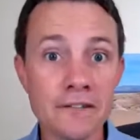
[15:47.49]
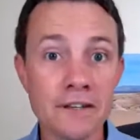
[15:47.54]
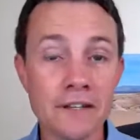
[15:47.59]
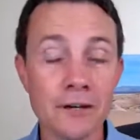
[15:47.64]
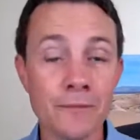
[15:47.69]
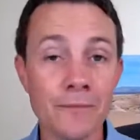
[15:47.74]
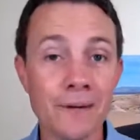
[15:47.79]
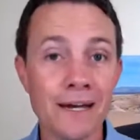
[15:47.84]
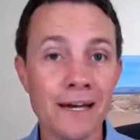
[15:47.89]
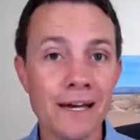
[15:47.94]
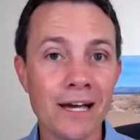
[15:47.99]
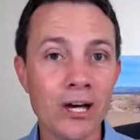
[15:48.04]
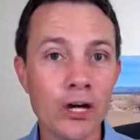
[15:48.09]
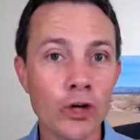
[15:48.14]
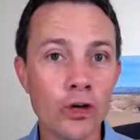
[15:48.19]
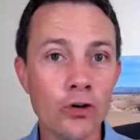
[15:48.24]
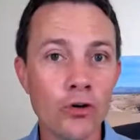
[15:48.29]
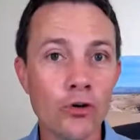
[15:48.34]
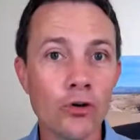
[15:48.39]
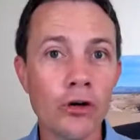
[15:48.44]
them
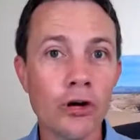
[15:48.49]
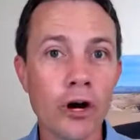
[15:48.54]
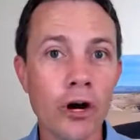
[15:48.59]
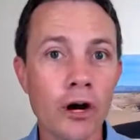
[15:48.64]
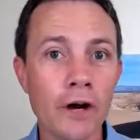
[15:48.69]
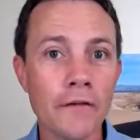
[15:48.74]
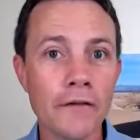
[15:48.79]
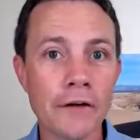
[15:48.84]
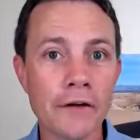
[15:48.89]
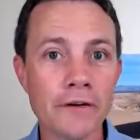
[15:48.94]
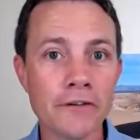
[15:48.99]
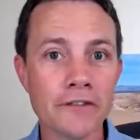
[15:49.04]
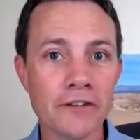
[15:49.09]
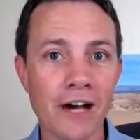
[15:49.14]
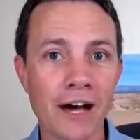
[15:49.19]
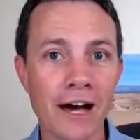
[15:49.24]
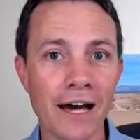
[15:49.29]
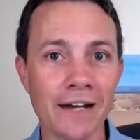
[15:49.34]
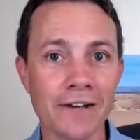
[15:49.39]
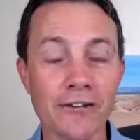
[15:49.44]
you're on their side.